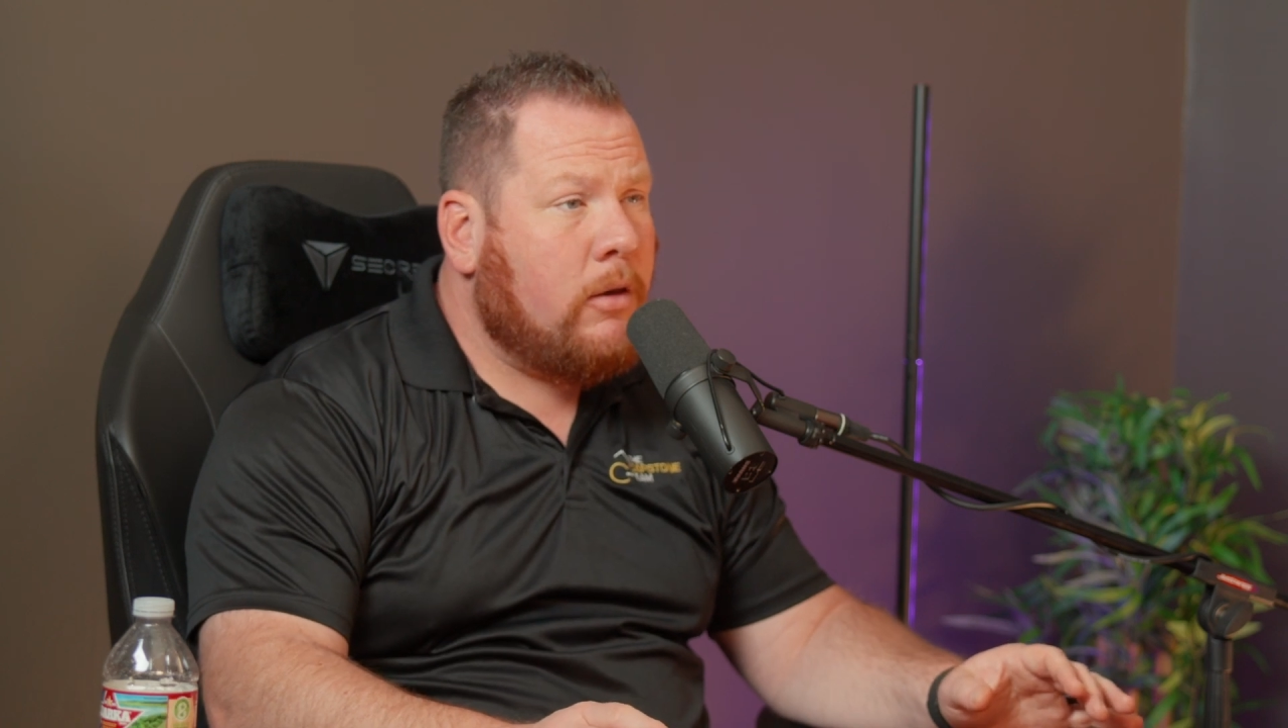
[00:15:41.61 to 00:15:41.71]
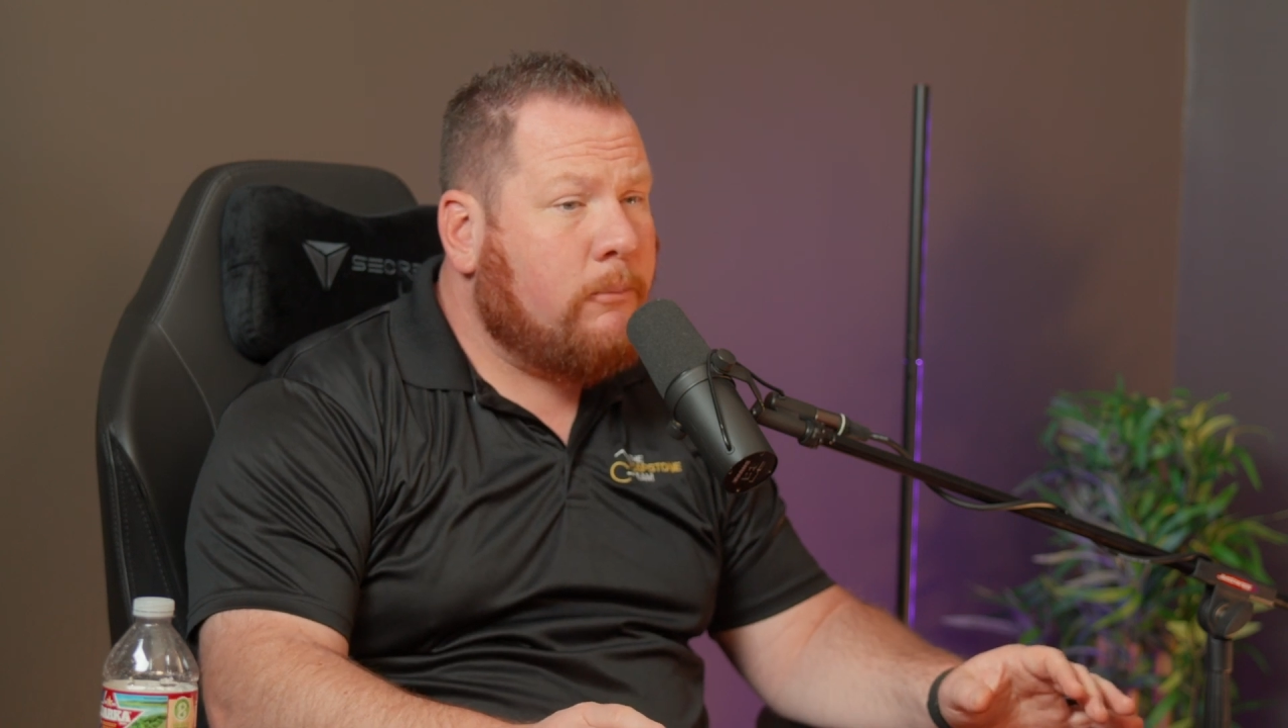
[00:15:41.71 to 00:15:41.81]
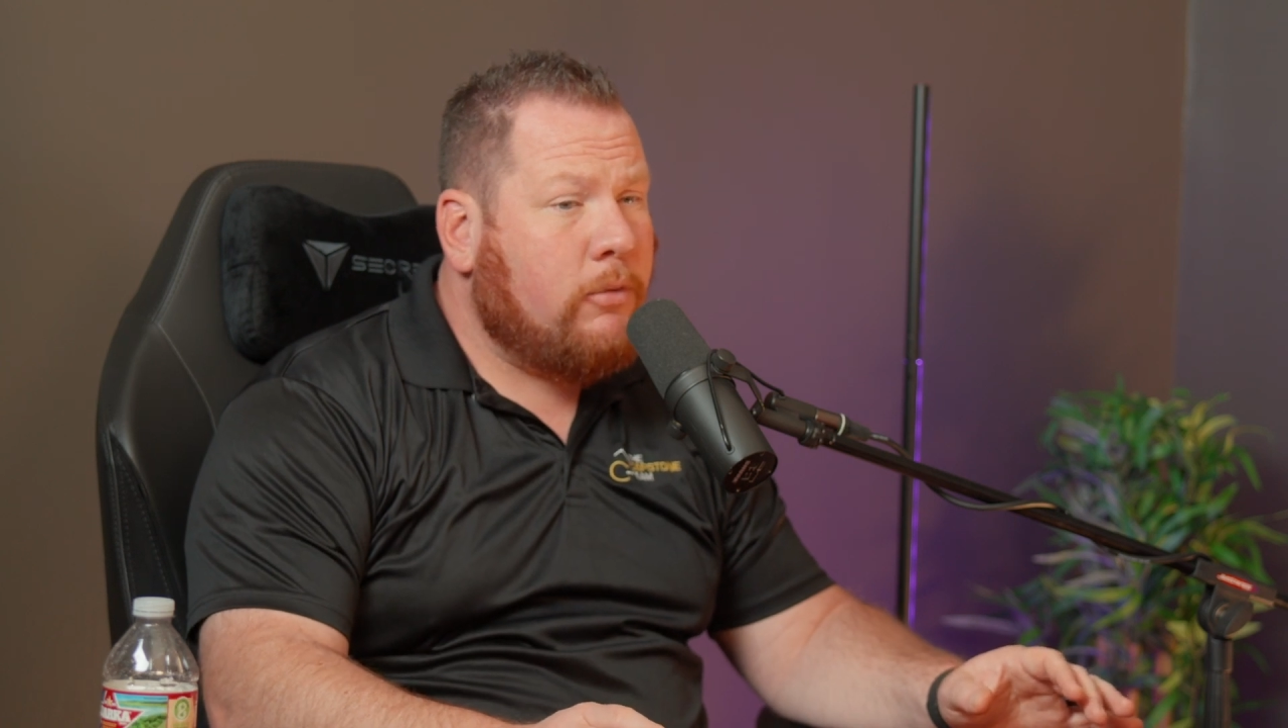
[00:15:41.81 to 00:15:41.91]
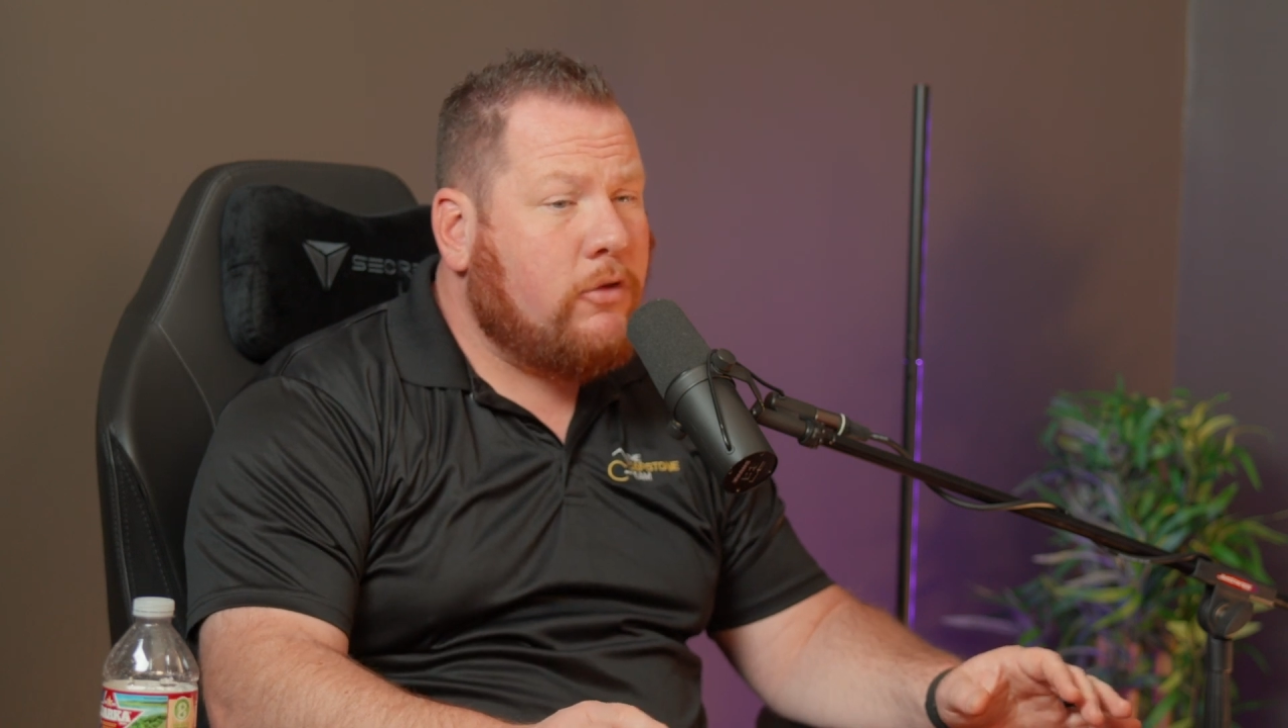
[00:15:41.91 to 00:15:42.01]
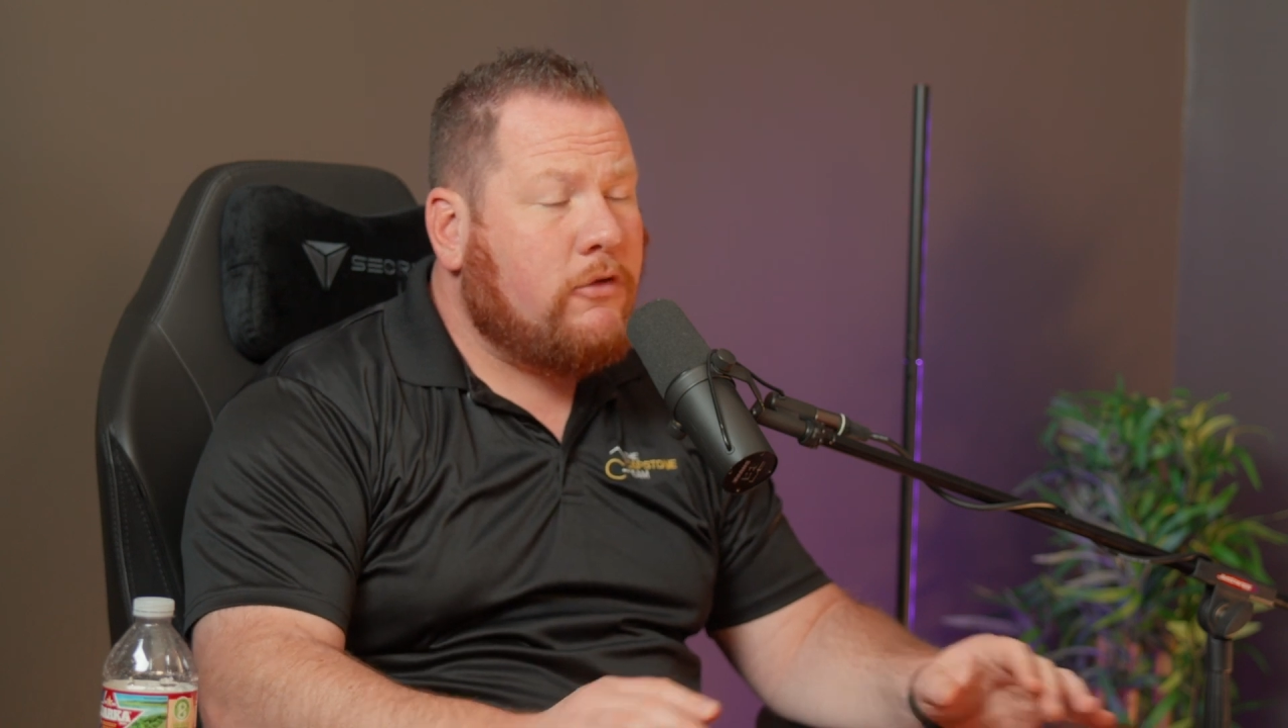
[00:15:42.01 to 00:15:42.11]

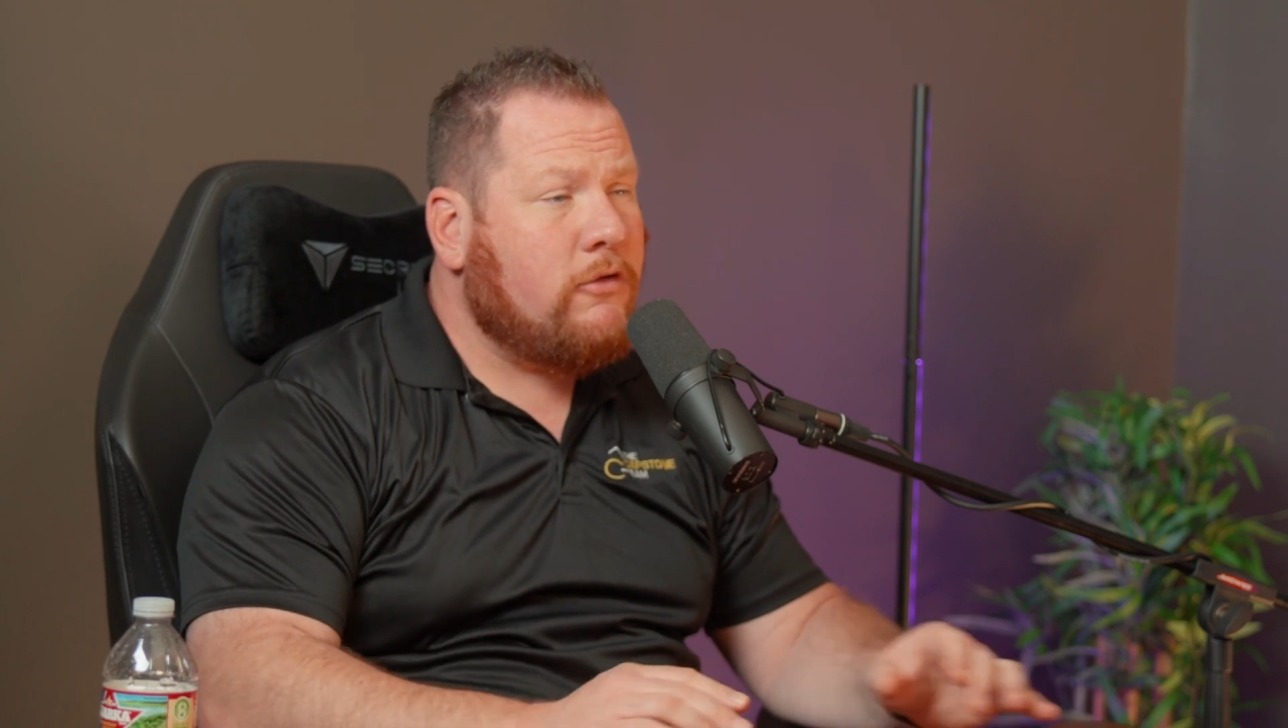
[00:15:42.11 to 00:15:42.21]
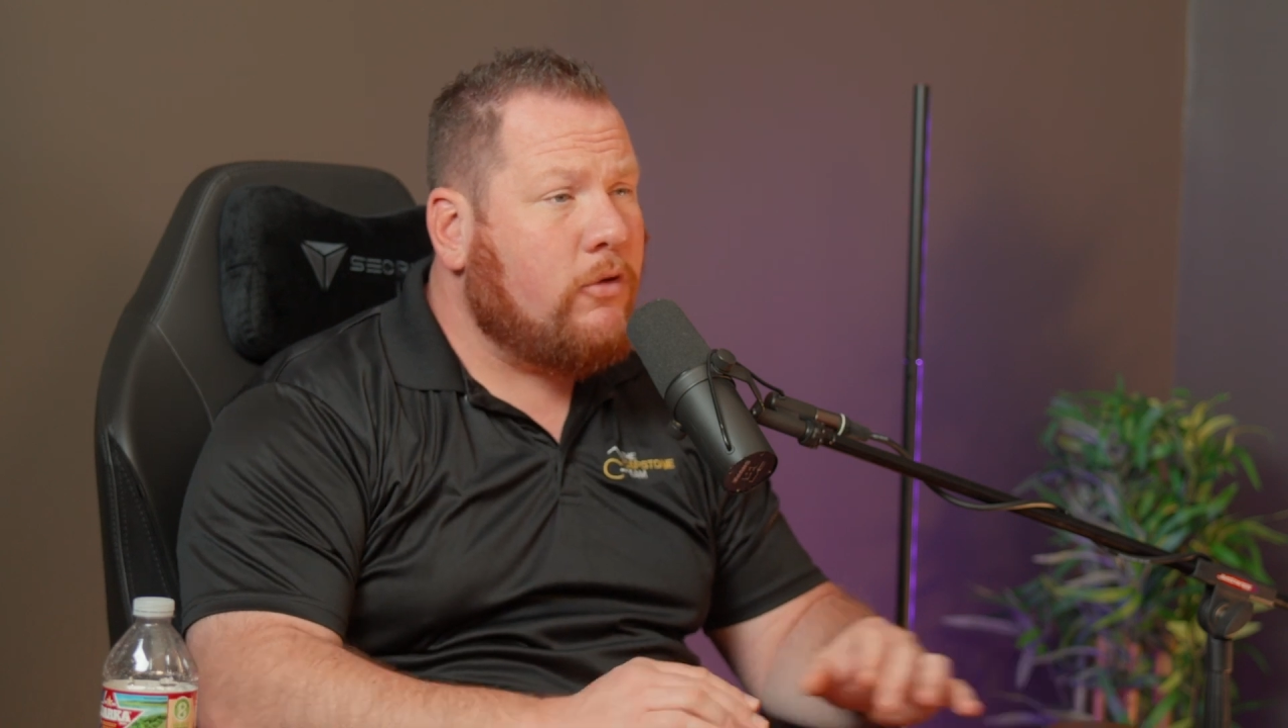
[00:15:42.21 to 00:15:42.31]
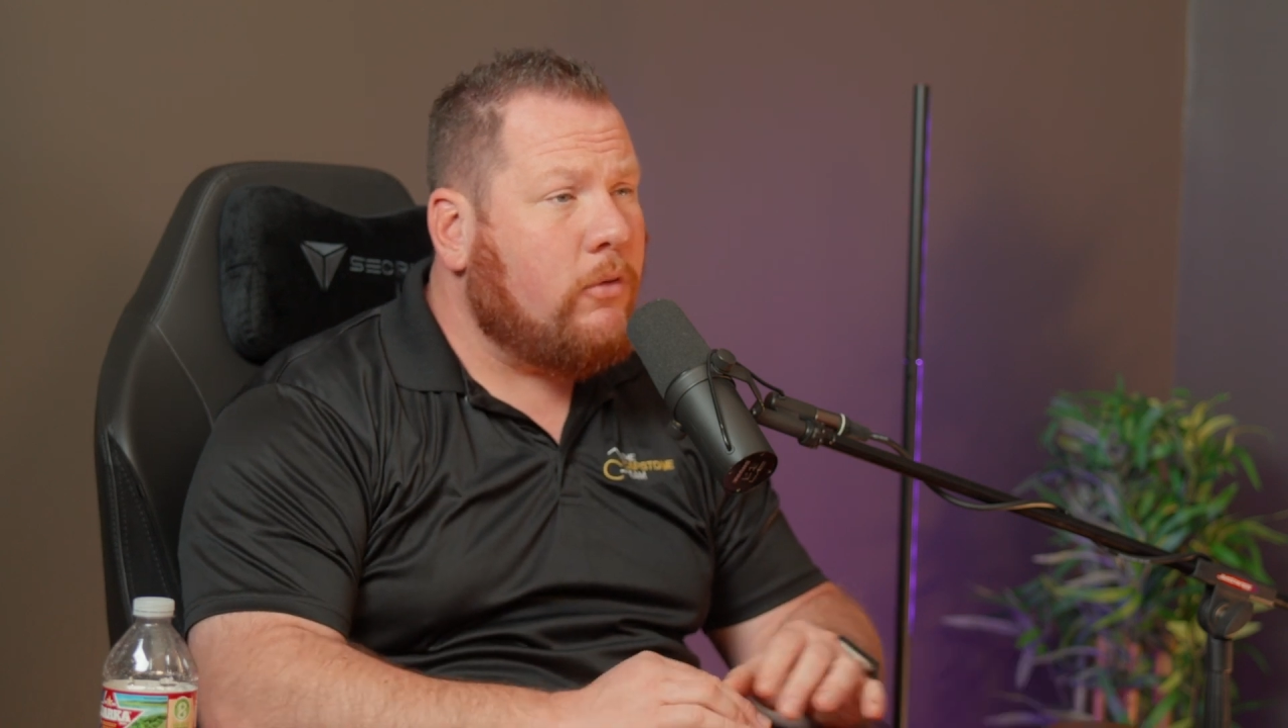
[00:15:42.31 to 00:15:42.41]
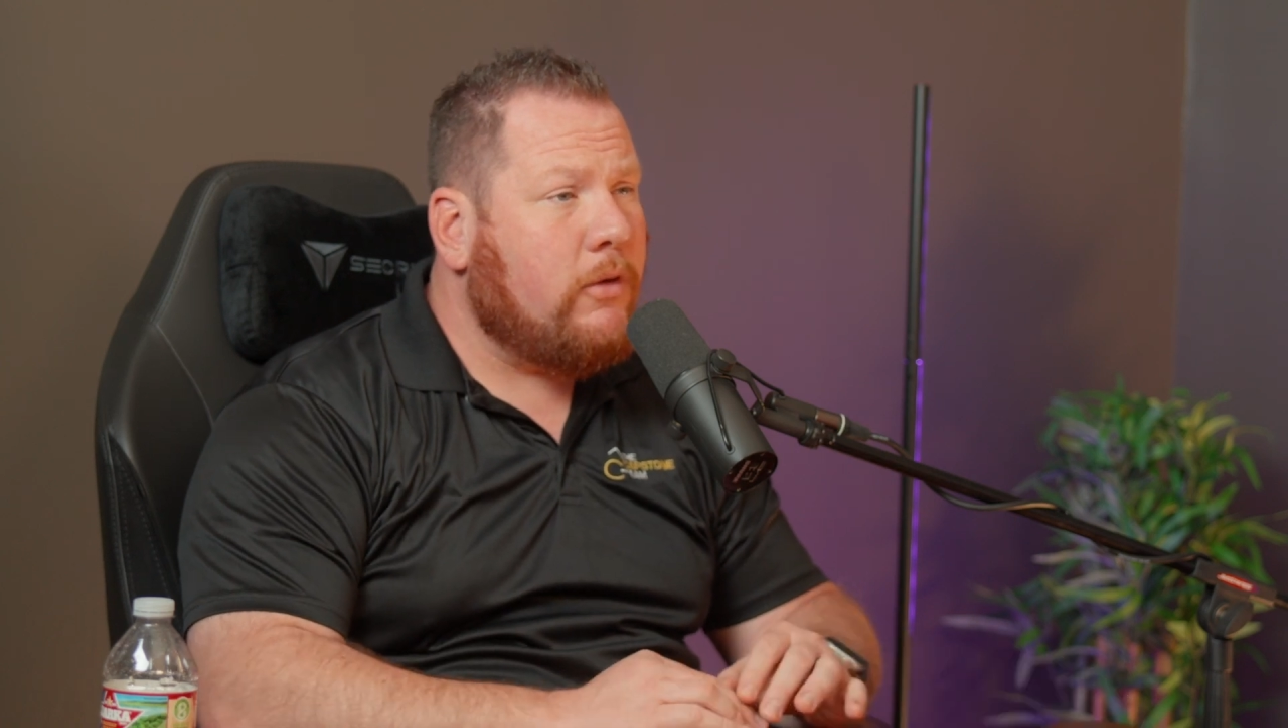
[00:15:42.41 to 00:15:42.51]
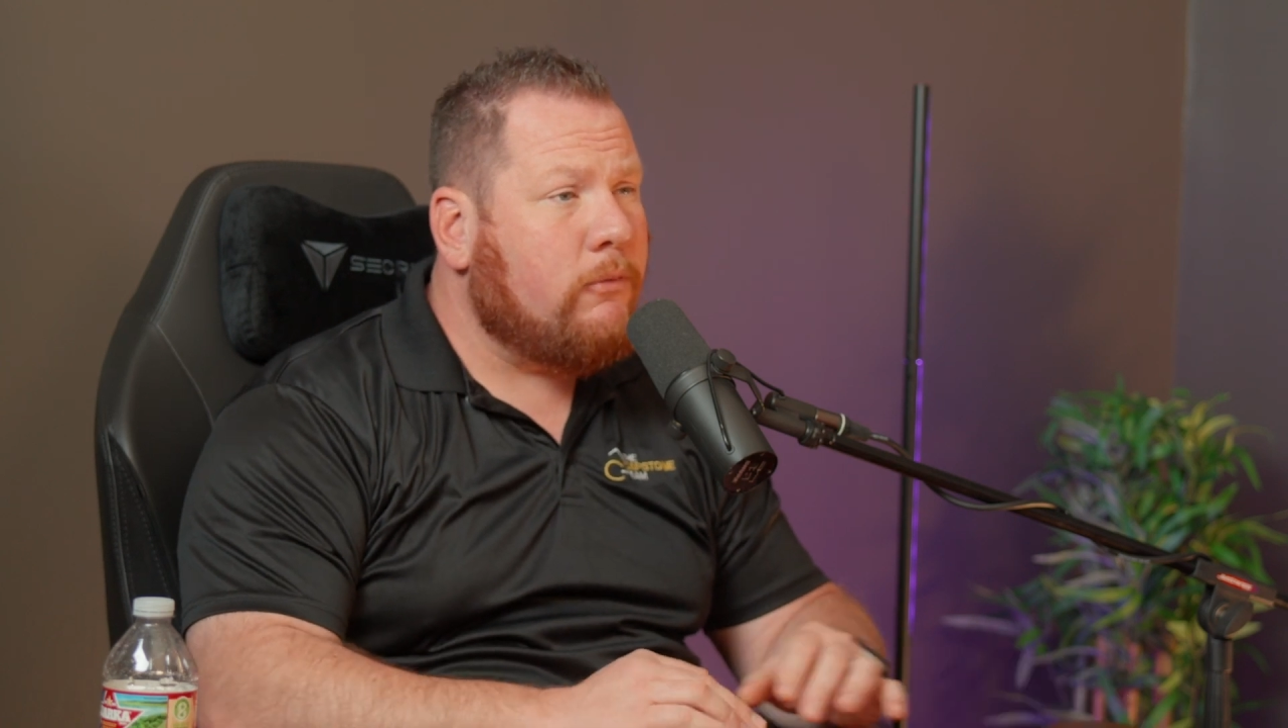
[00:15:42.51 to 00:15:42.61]
but just totally